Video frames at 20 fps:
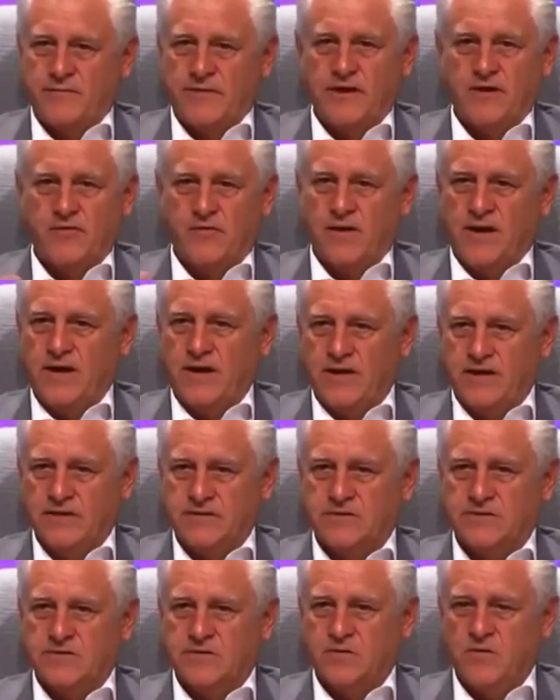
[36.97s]
He created
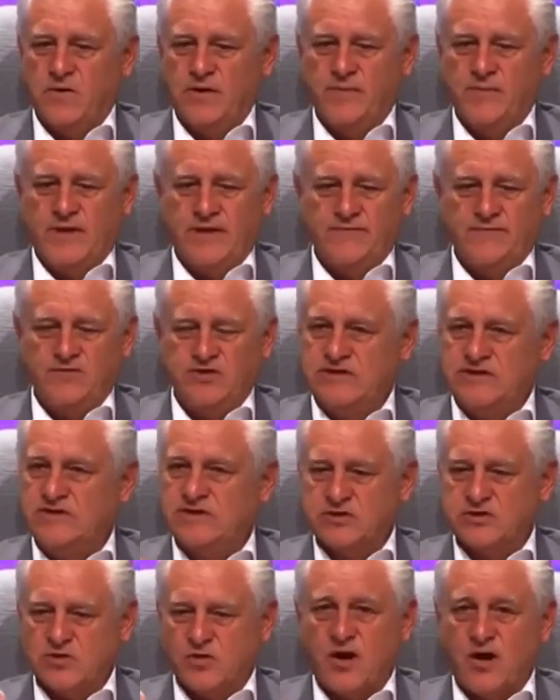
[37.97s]
us. We believe
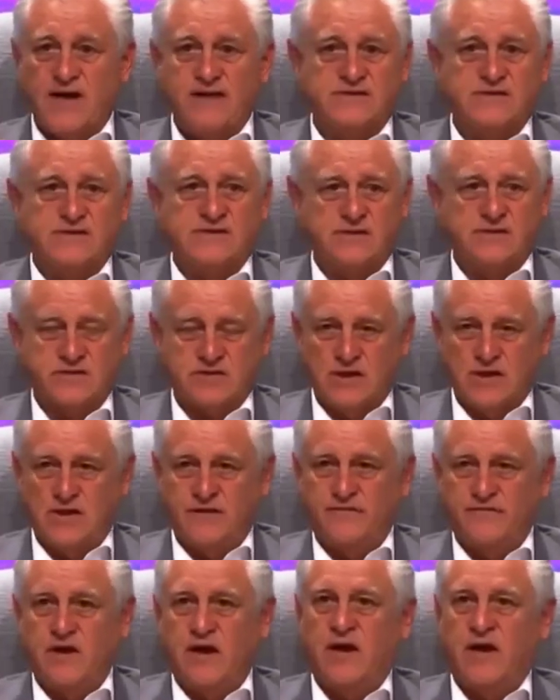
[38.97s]
Jesus Christ is the
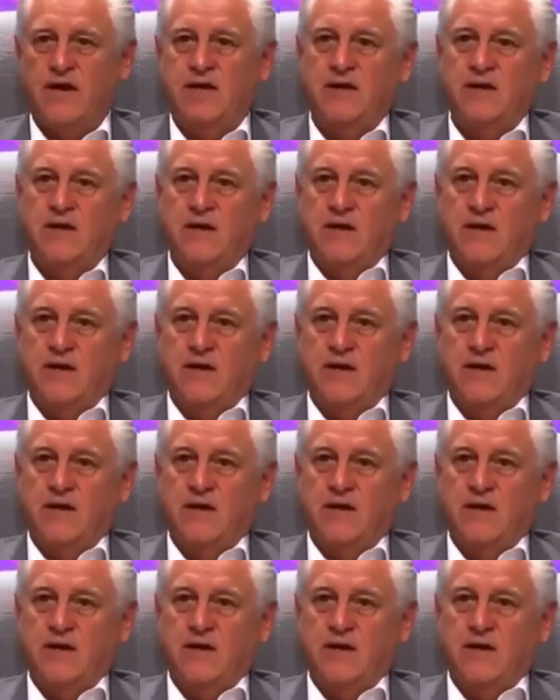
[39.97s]
Son of God,